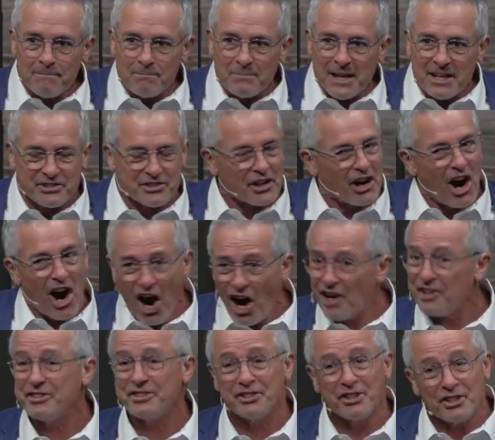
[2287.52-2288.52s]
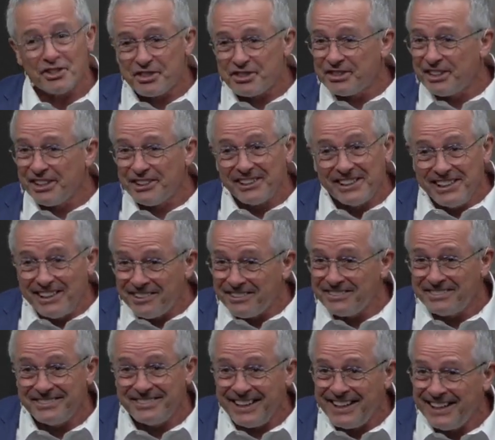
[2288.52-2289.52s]
is their hearts are still
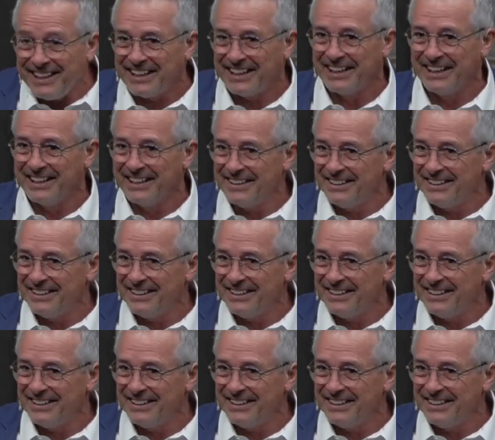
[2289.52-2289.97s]
guilty.